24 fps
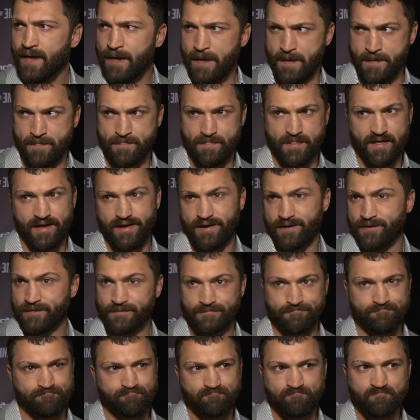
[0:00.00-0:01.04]
And
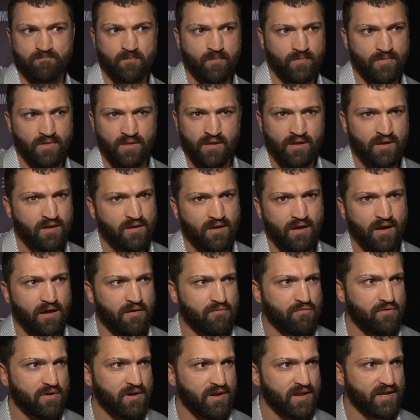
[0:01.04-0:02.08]

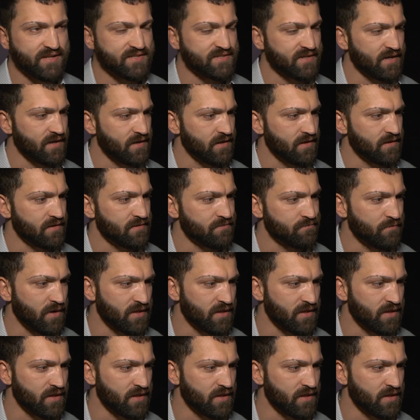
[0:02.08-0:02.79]
I'm very excited,